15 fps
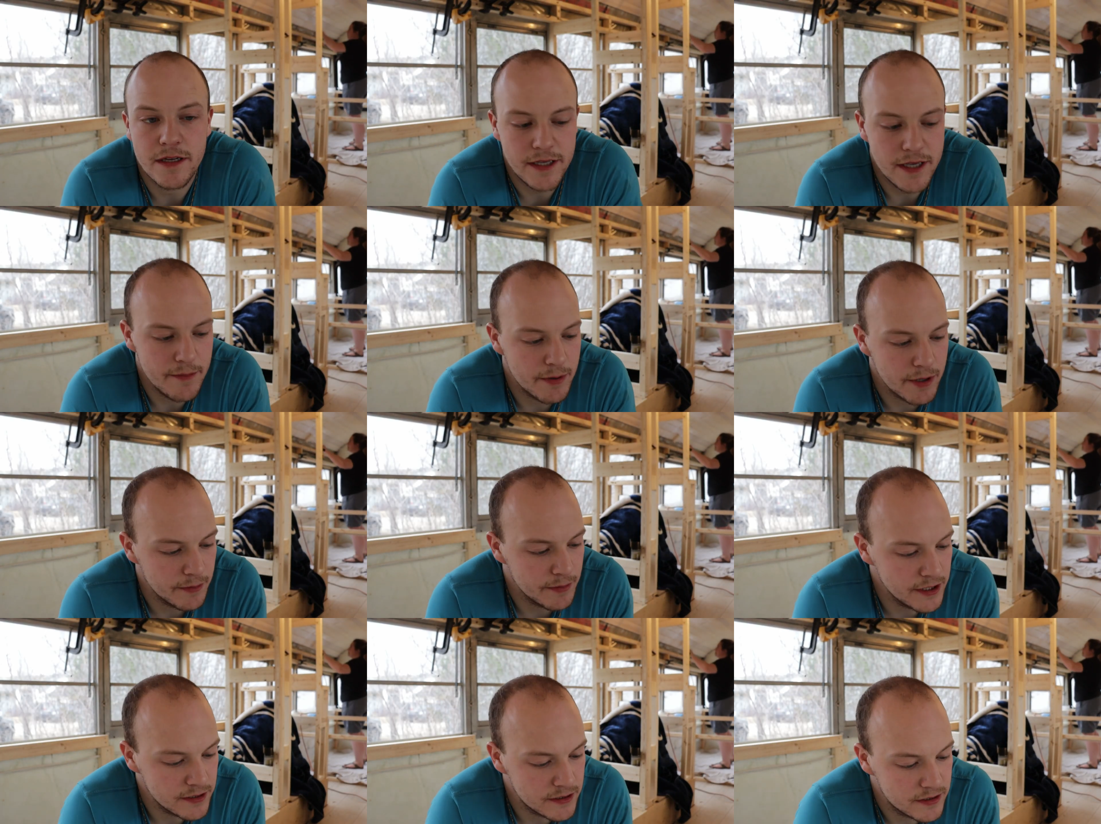Okay,
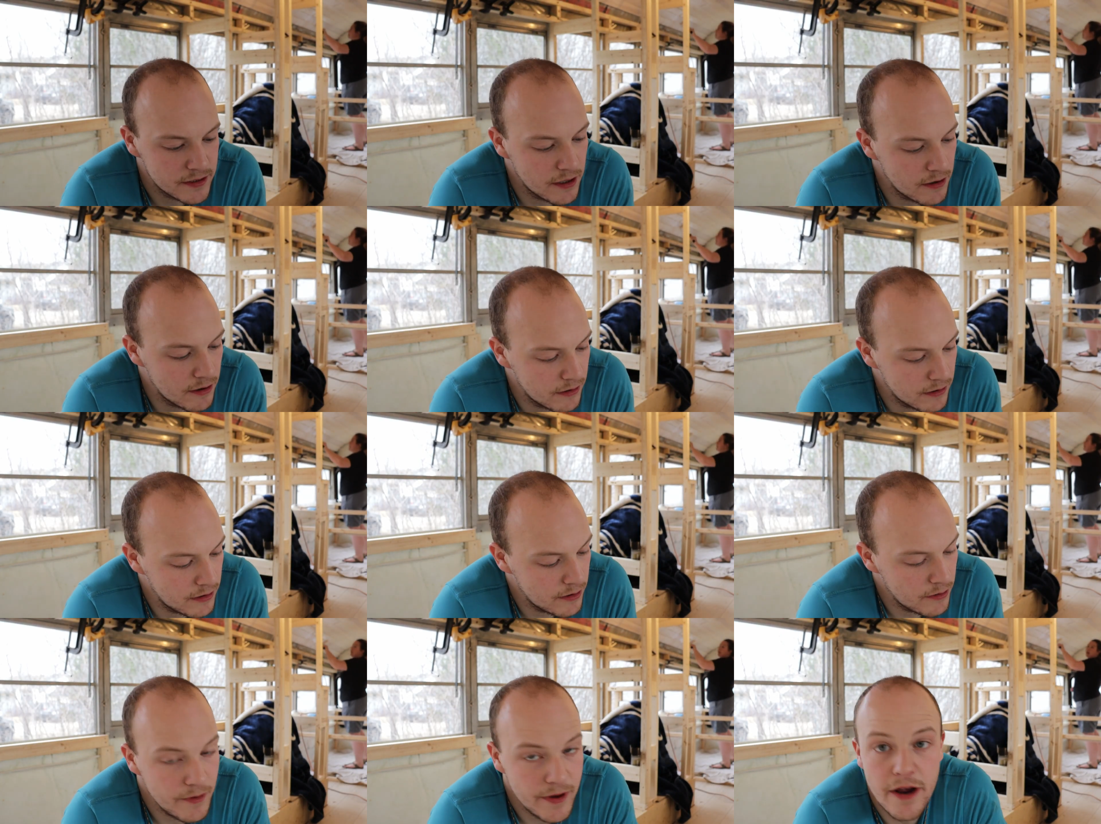Booger Beans, so
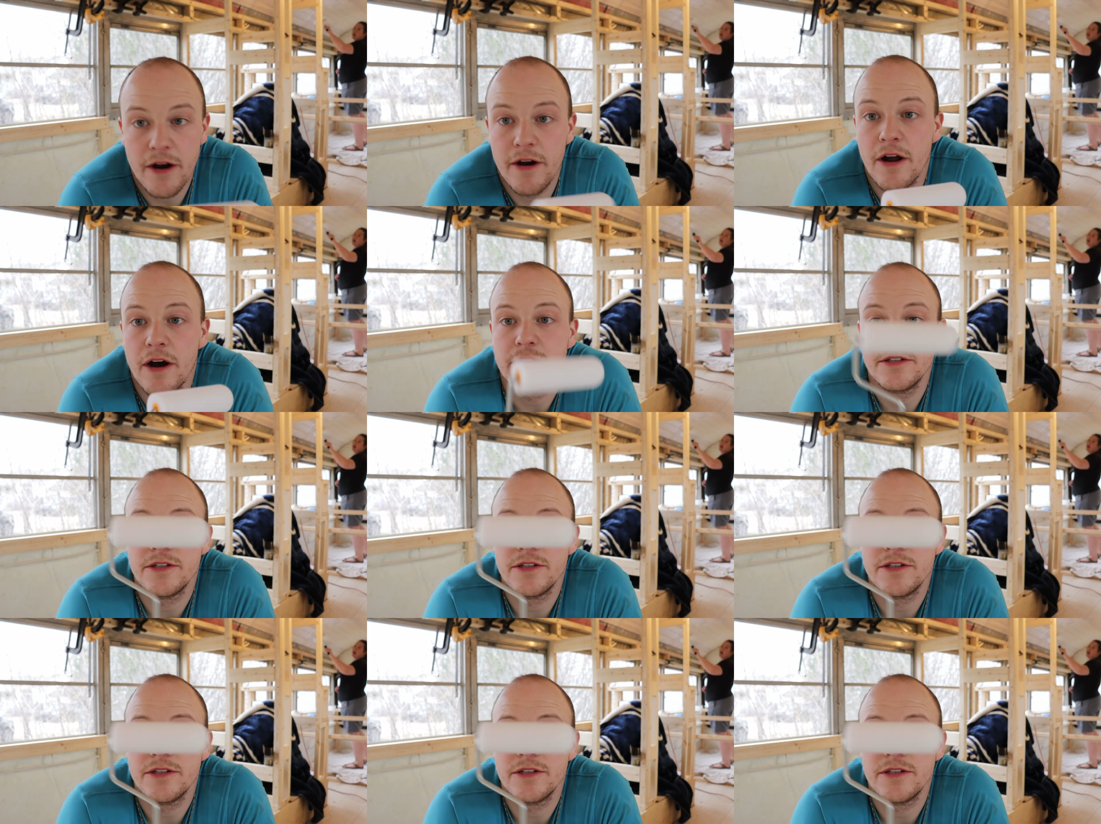we are on